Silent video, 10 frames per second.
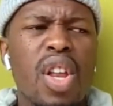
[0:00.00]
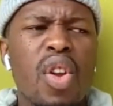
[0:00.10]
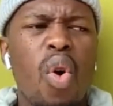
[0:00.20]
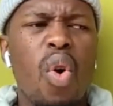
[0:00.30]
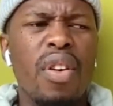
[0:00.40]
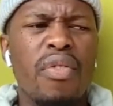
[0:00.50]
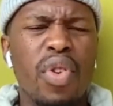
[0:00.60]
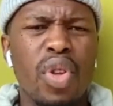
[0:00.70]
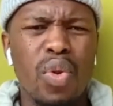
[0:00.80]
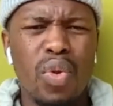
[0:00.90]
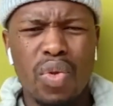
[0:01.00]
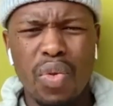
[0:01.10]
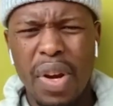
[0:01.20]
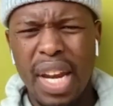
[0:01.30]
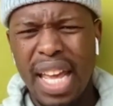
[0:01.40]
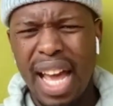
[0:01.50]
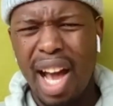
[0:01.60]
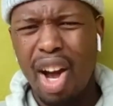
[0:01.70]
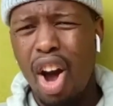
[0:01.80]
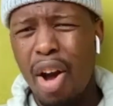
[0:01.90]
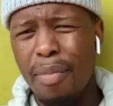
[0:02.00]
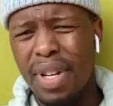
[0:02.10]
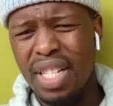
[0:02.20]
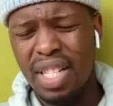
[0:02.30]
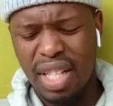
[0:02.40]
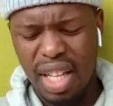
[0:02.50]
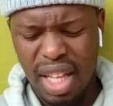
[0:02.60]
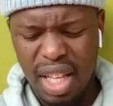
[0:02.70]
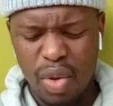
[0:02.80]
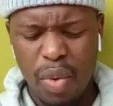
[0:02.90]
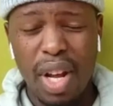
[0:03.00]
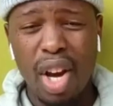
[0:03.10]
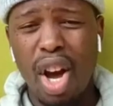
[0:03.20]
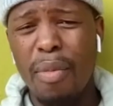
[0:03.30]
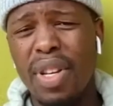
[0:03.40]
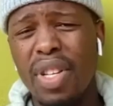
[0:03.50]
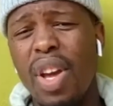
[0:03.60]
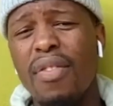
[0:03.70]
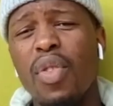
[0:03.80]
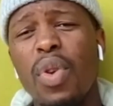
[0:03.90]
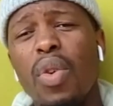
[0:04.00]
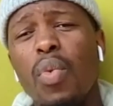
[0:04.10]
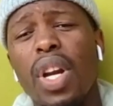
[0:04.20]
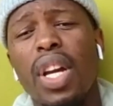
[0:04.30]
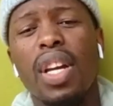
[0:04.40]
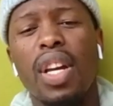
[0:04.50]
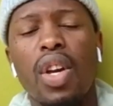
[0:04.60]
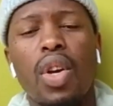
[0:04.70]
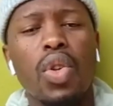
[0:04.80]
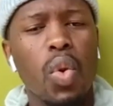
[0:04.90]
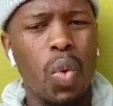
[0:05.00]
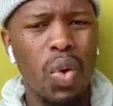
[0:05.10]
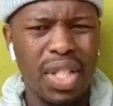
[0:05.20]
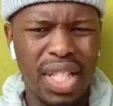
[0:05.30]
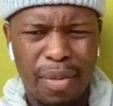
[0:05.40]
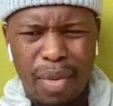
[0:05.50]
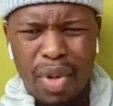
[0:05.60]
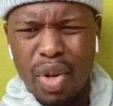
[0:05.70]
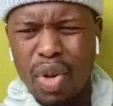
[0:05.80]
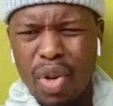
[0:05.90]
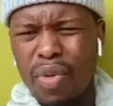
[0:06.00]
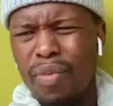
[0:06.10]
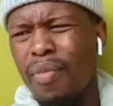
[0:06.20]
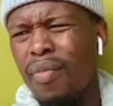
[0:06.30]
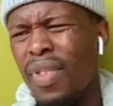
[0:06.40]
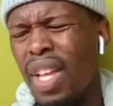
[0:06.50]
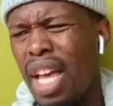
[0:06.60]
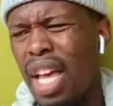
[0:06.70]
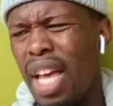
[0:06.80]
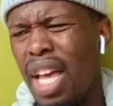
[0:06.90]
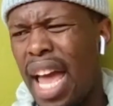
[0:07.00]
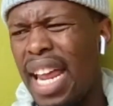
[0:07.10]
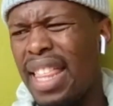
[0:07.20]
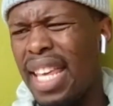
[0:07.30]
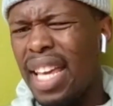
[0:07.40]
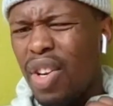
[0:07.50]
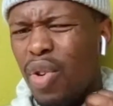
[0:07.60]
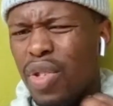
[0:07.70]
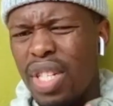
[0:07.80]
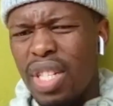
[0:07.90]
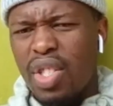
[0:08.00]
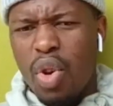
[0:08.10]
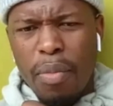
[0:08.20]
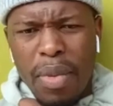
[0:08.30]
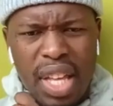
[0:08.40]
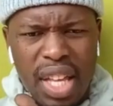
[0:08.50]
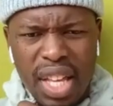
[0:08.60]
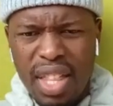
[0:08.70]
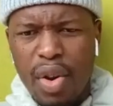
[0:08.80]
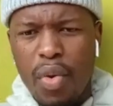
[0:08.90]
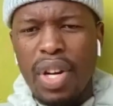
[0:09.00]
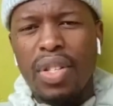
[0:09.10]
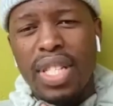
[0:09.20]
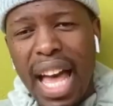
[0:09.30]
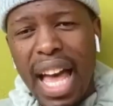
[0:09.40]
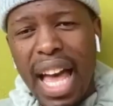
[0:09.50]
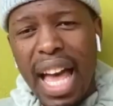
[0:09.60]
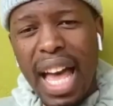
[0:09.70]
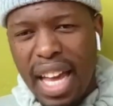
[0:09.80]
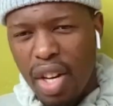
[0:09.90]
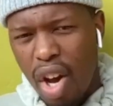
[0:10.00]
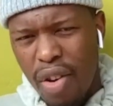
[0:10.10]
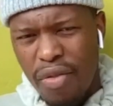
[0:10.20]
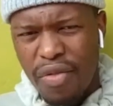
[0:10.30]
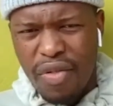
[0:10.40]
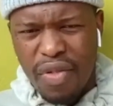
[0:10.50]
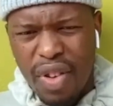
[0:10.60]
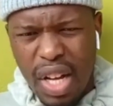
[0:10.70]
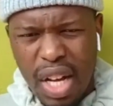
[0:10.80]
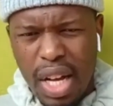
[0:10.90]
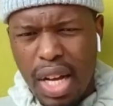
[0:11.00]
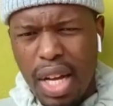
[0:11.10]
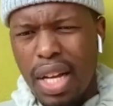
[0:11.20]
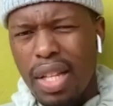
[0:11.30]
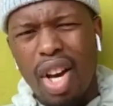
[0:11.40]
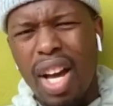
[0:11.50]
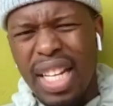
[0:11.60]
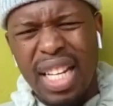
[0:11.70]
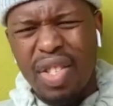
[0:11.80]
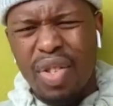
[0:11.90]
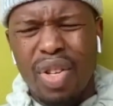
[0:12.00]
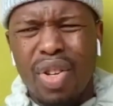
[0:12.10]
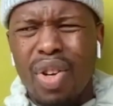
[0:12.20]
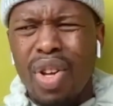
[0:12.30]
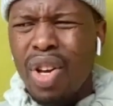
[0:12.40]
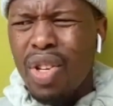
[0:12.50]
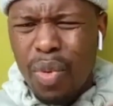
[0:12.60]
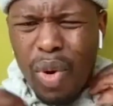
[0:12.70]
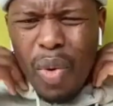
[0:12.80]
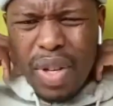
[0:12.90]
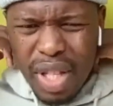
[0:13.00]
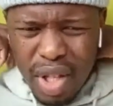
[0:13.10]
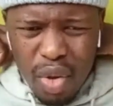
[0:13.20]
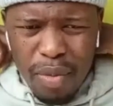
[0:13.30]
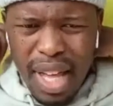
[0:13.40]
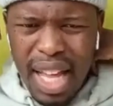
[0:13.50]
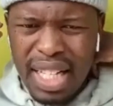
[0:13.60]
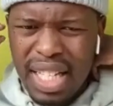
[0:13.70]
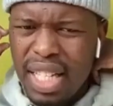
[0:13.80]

in order for you to really accomplish the things you want to accomplish, you have to really work towards them, And I think it also just taught me the real side of the art industry, because we always assume that,